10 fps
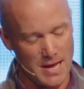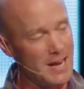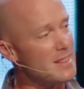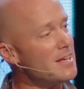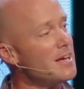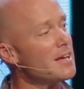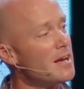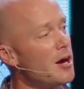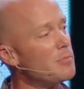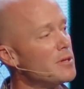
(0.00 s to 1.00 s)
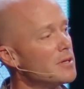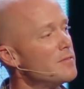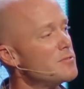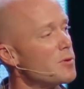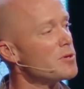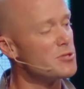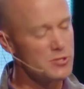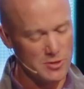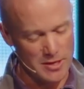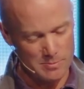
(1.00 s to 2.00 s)
And I think it can help you live towards your
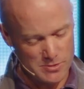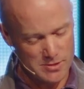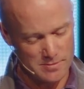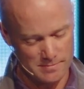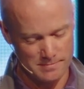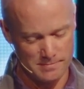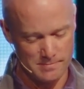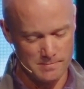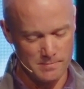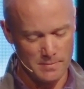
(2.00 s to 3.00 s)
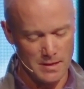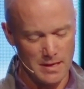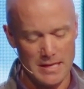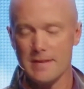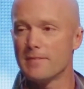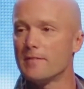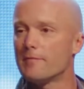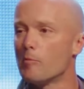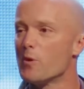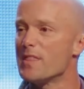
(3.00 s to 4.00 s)
dreams, even
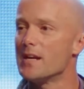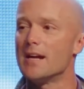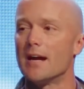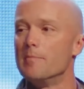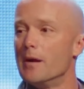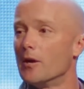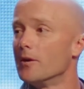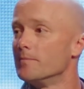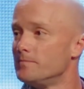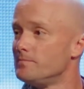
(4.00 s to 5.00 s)
from within a nightmare.